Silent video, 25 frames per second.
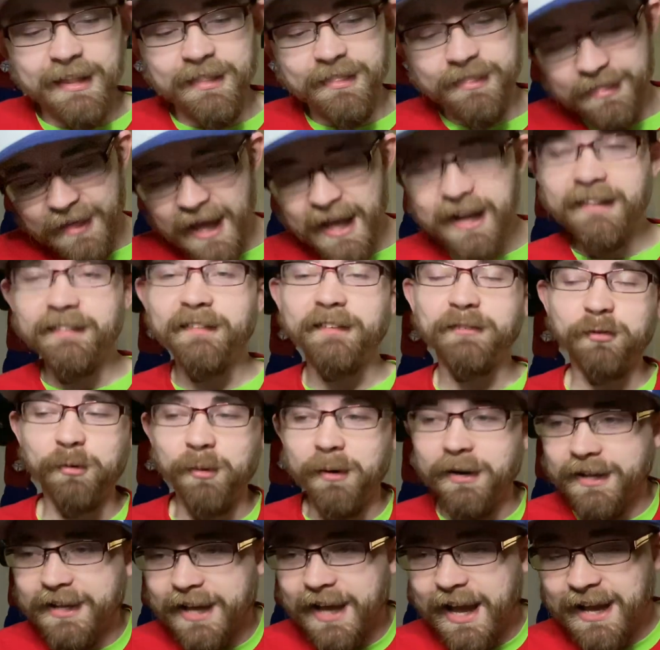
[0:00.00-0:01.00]
Then in the
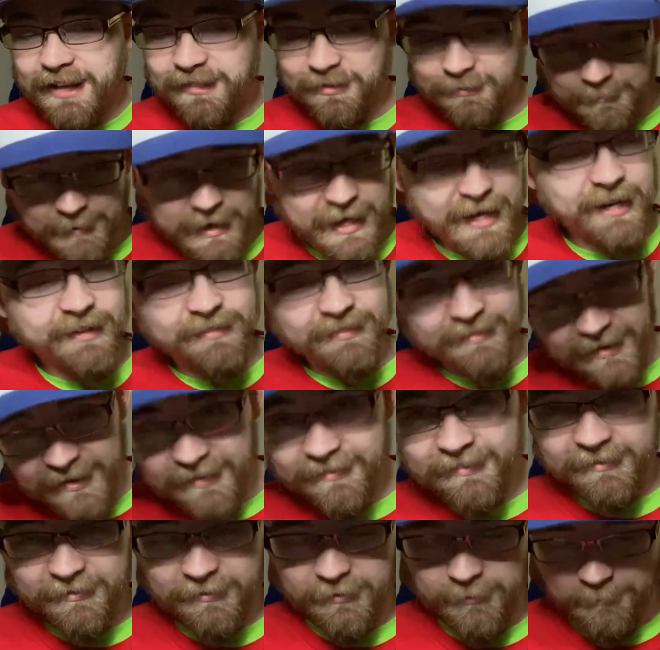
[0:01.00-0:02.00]
28th minute,
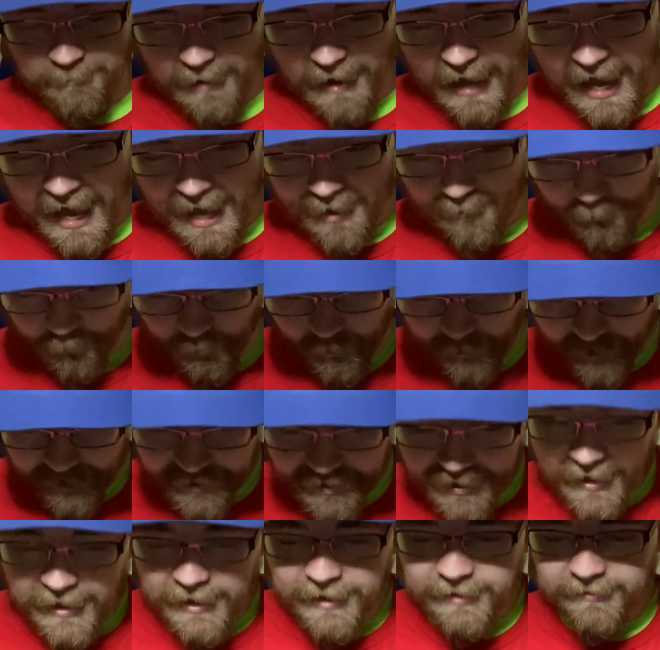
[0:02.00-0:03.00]
this is a bad one.